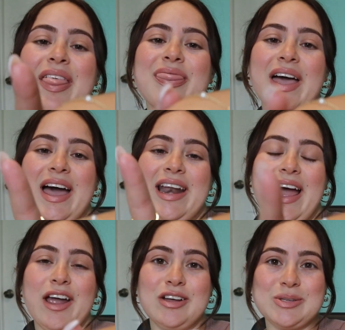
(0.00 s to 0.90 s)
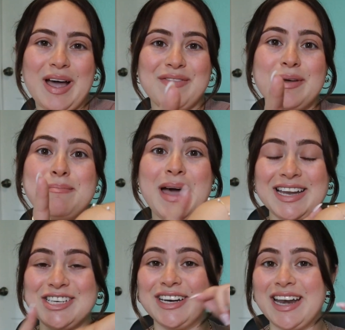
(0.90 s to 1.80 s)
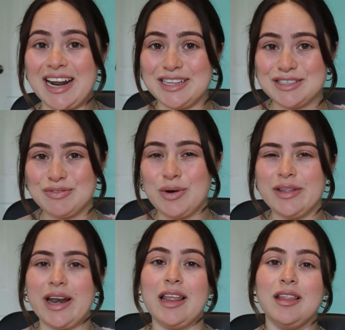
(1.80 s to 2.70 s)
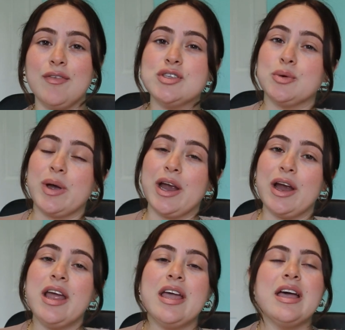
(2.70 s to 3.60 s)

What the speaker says: that I also have the matching necklace for, that I love to wear